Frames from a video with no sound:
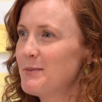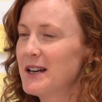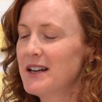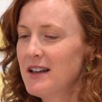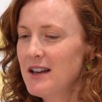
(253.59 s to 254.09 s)

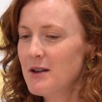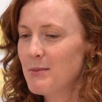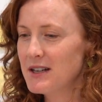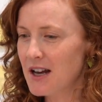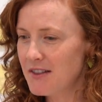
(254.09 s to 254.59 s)
but
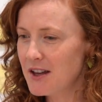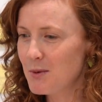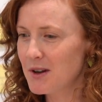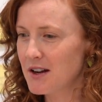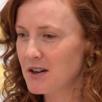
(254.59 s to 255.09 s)
nothing
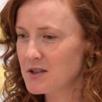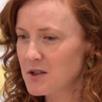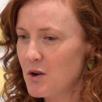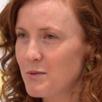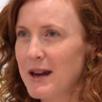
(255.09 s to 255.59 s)
where they're so